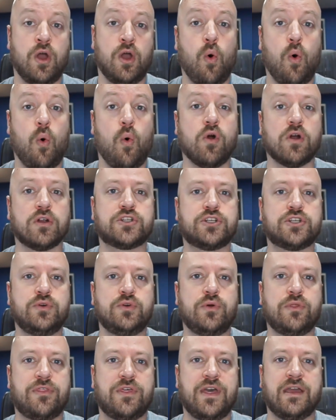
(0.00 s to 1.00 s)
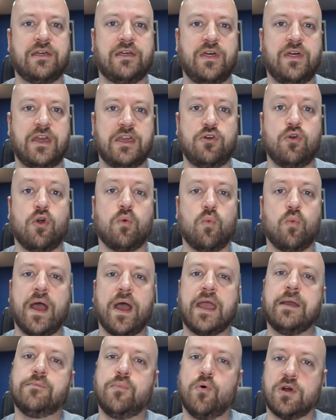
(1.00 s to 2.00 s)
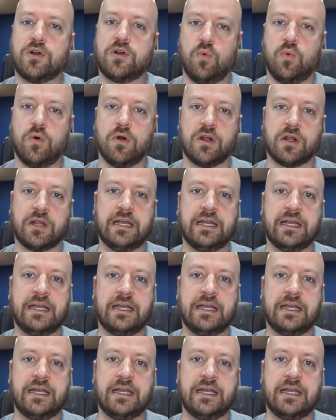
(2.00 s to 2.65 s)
or to think that your whiteboard work